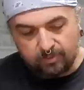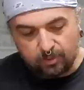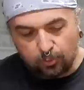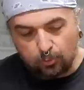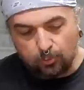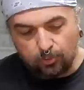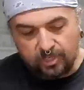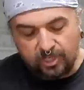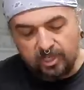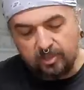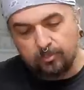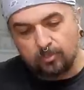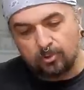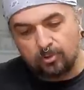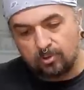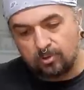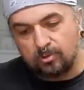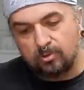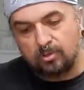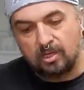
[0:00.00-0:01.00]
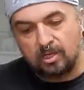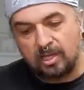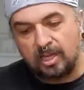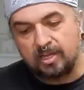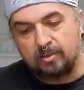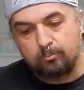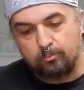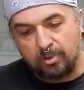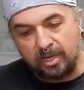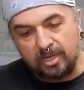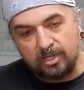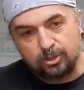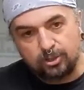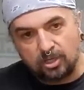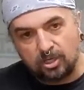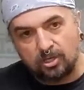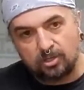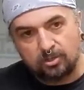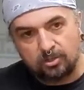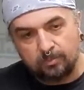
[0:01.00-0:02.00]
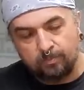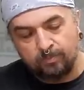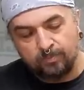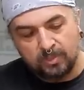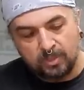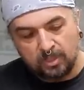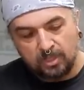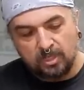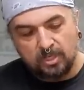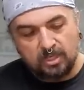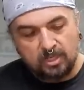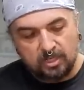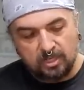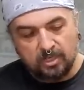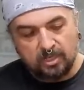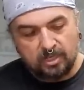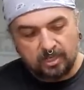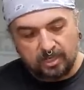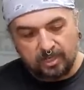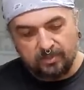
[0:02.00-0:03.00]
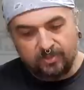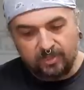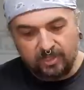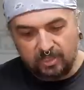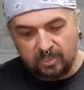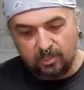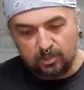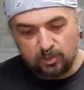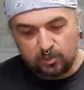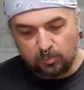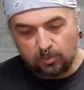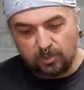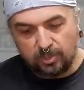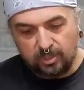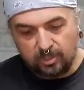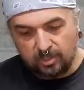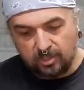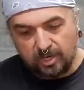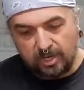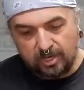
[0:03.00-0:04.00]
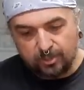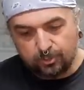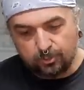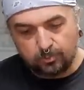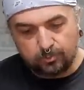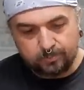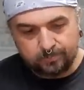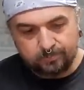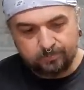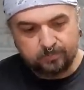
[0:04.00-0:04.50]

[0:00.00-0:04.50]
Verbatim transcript: a cream or a light beige color, I think it looks pretty good natural.